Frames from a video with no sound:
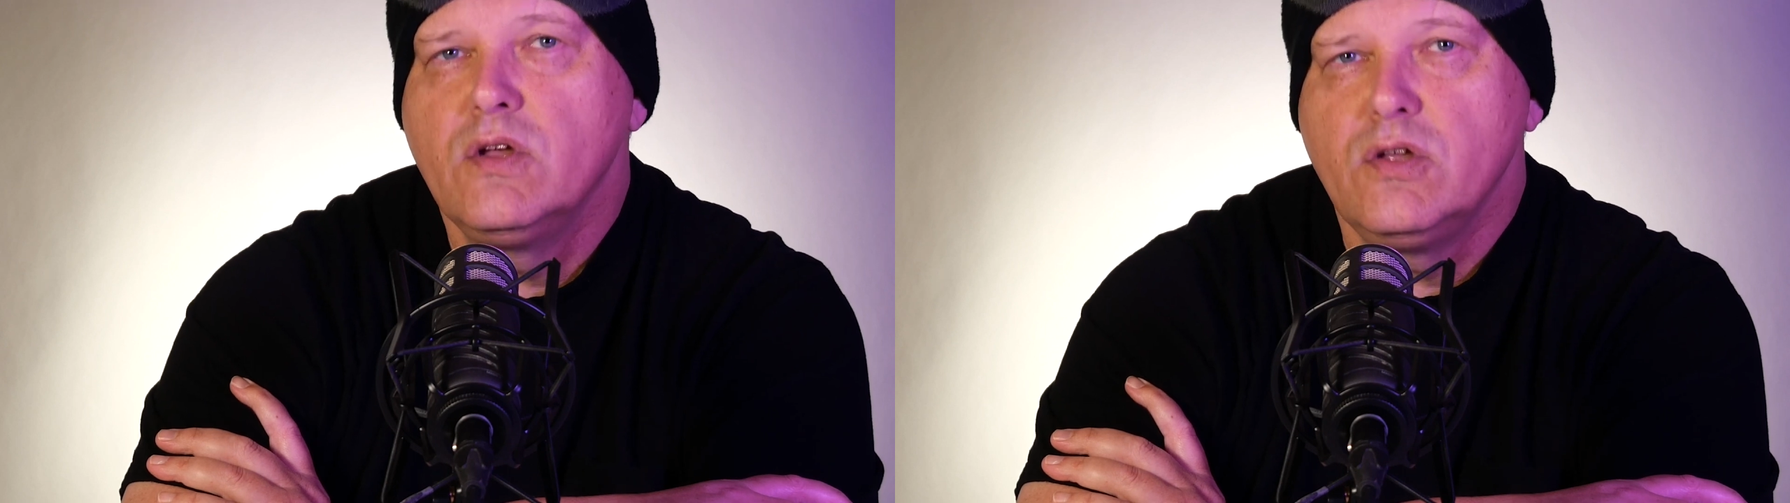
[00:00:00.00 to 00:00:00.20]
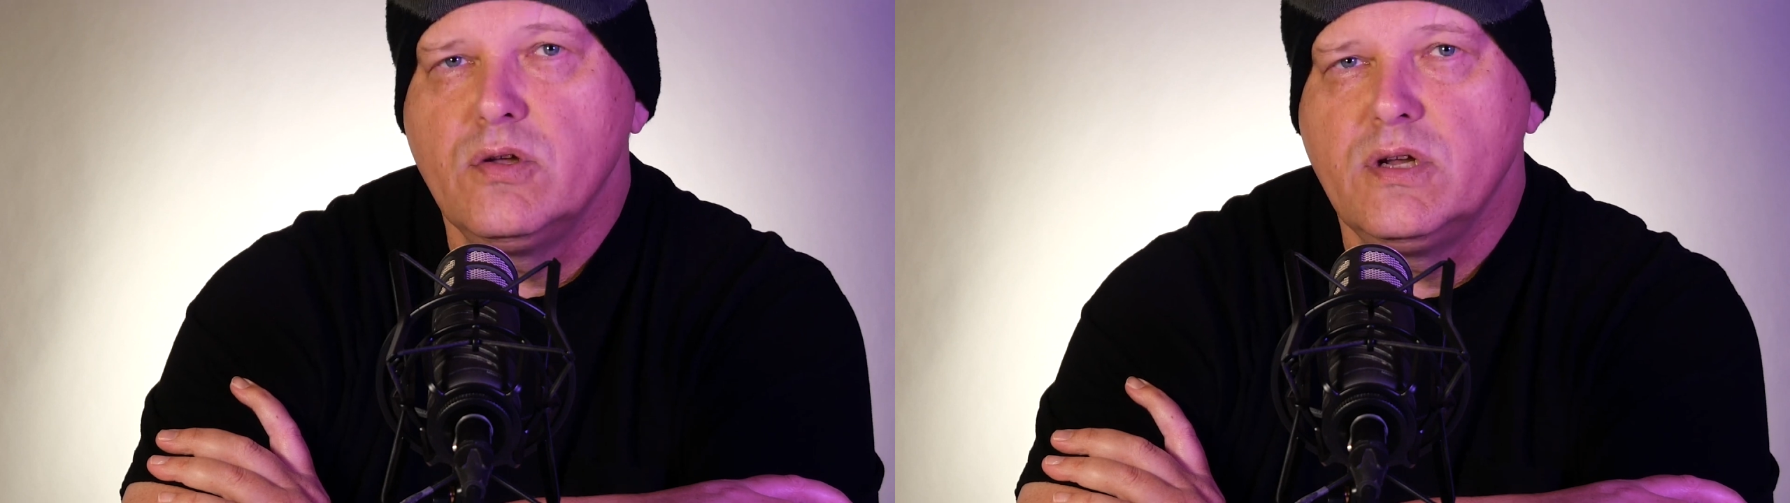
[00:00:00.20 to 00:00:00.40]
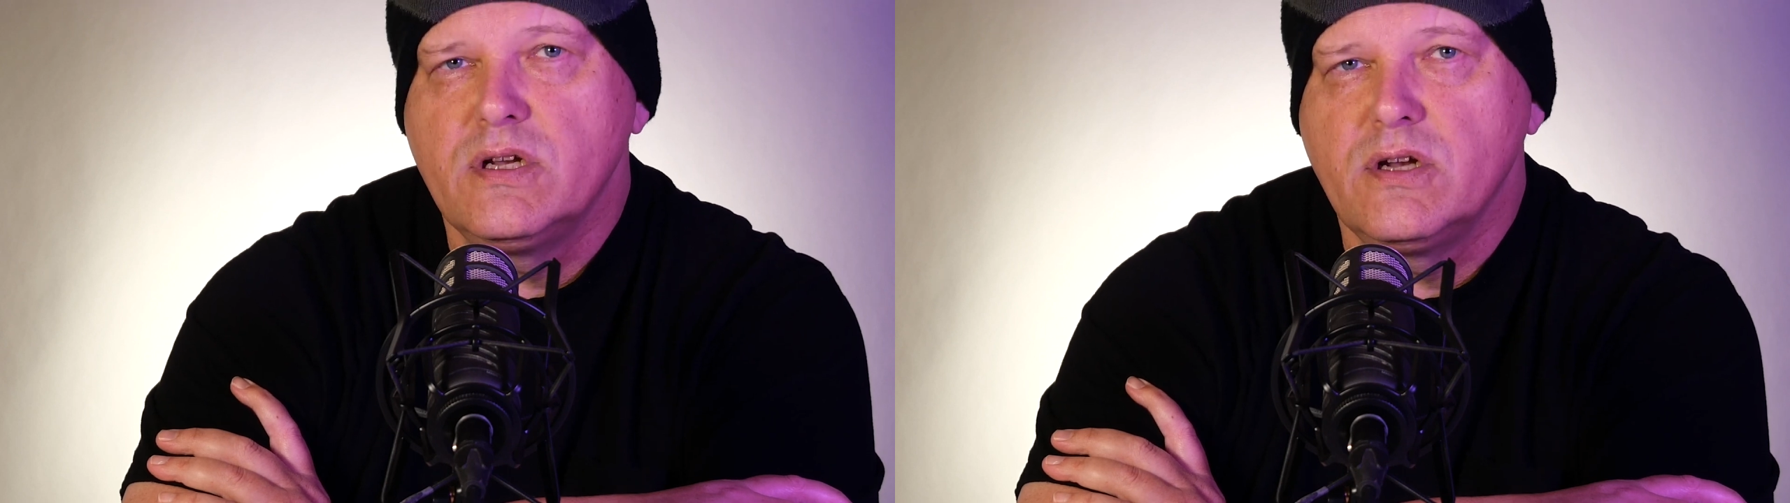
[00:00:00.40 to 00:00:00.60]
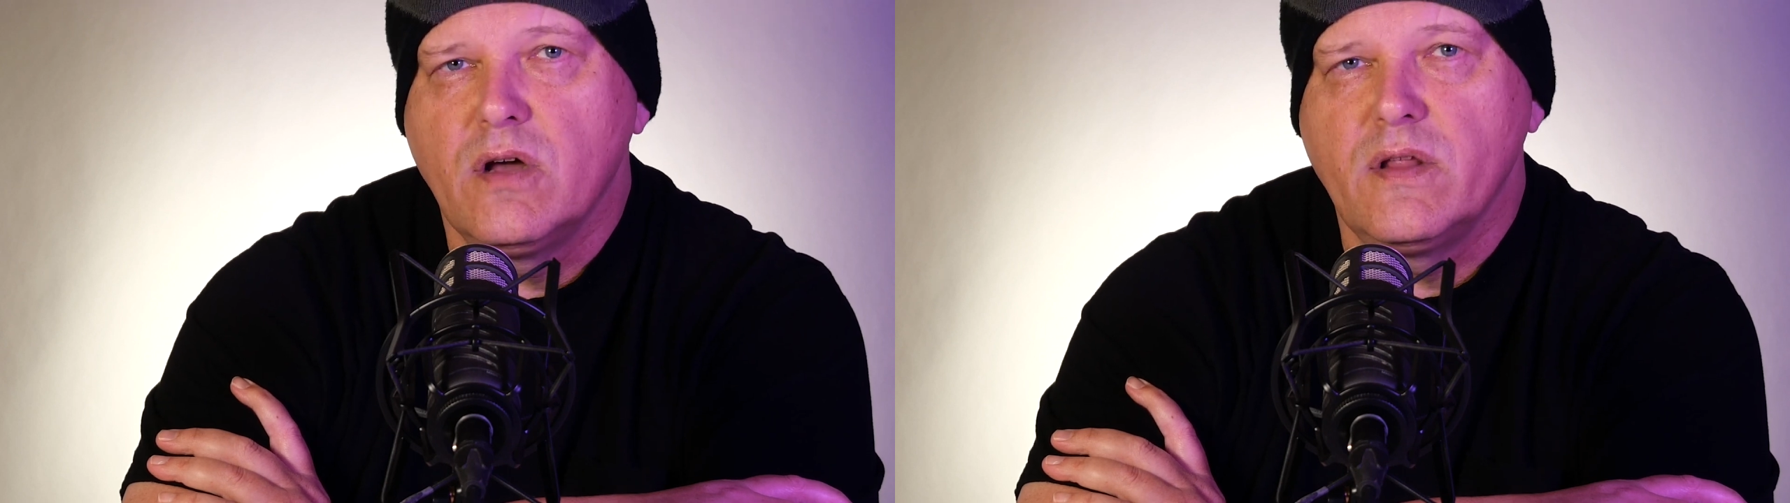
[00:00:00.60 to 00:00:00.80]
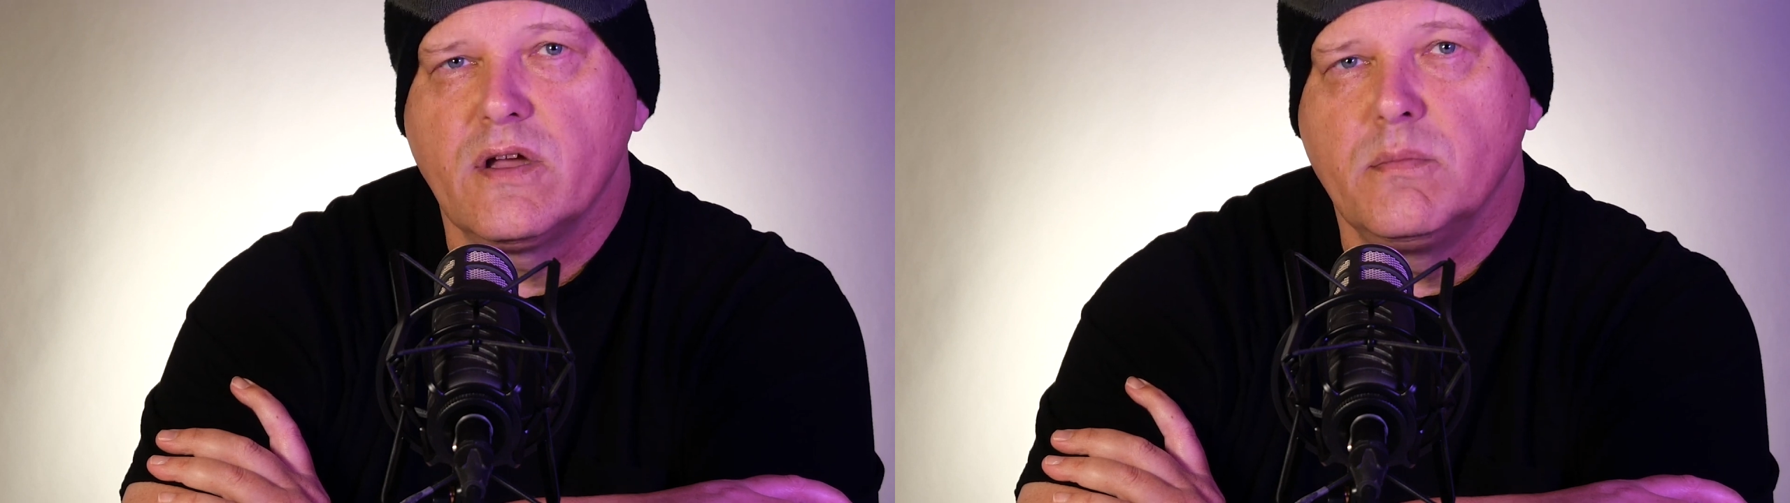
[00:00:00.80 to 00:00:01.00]
You'll need to
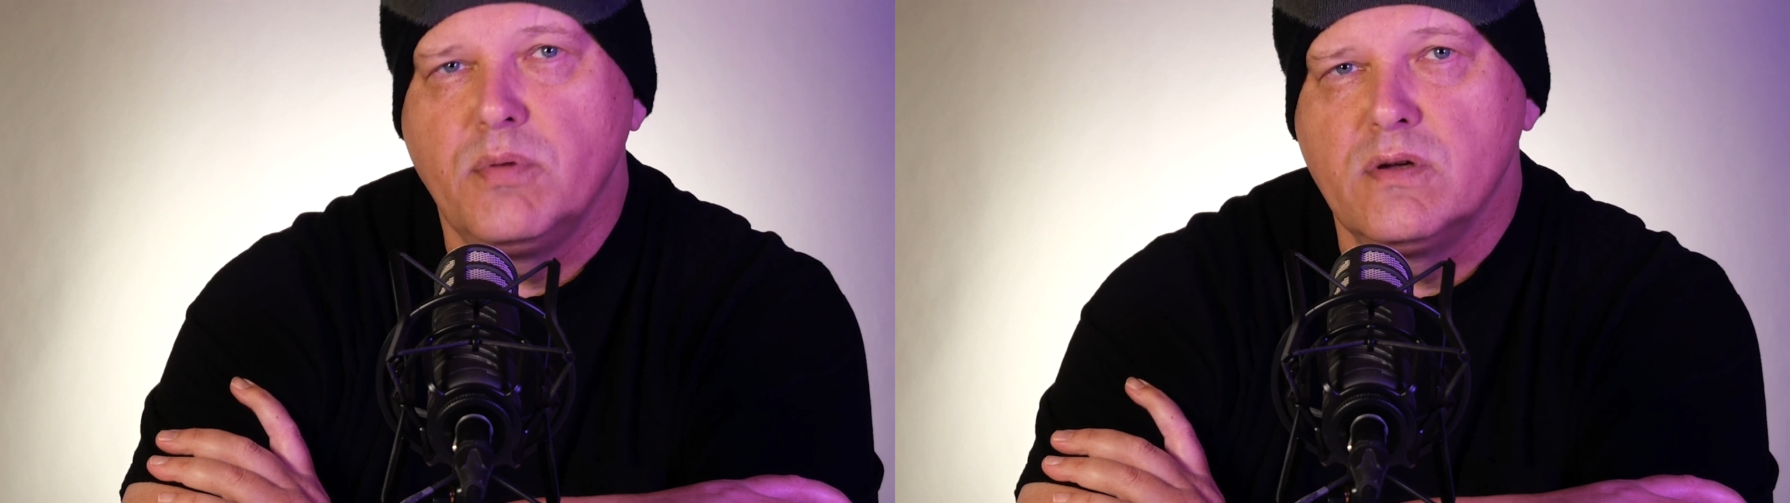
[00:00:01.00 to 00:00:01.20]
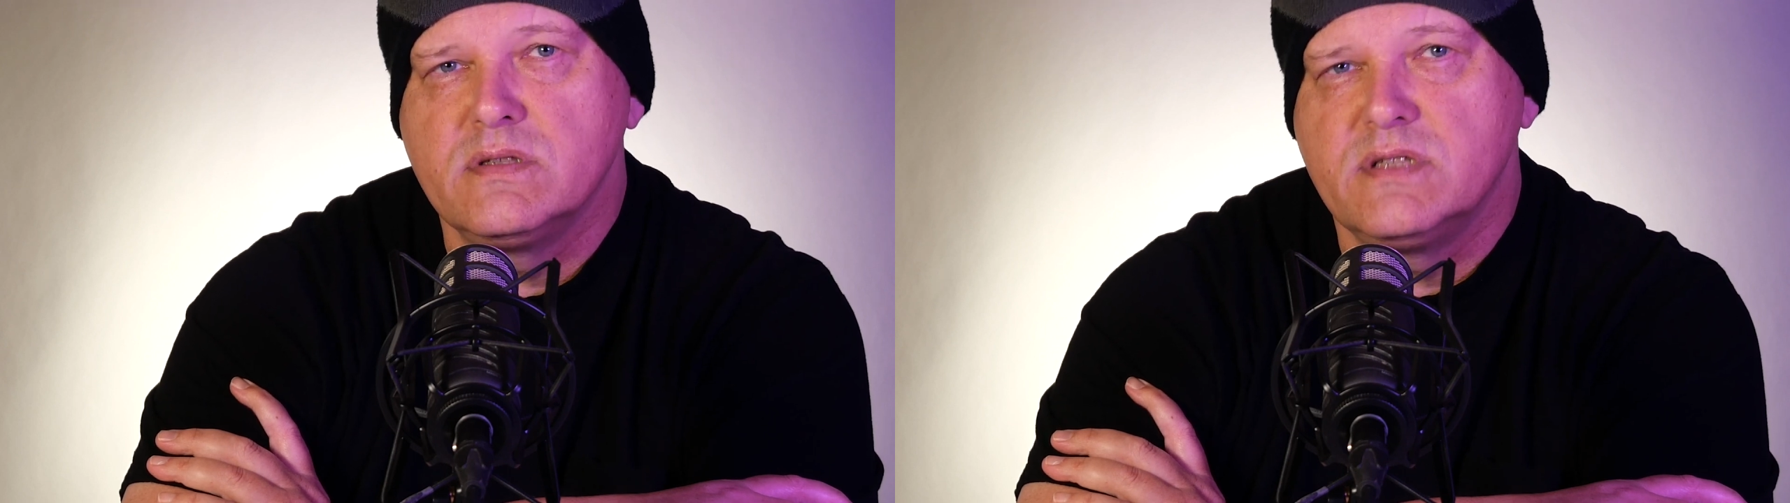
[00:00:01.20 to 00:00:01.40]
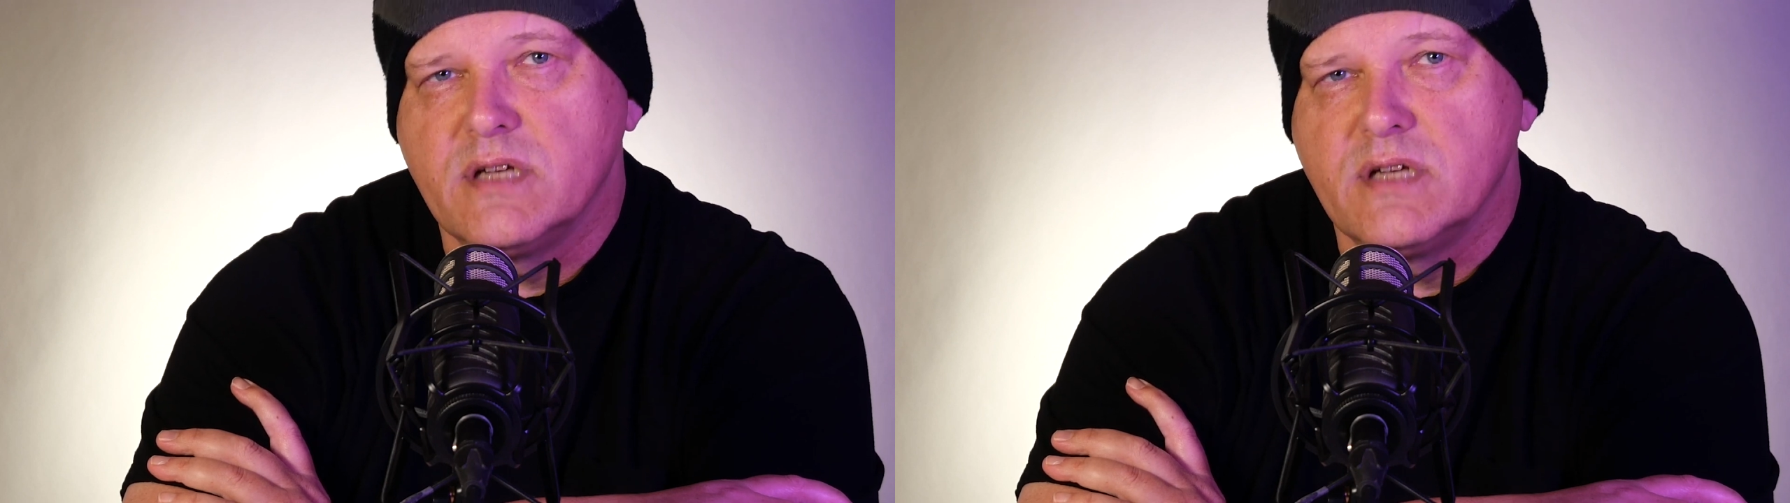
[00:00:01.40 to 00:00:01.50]
know that compute is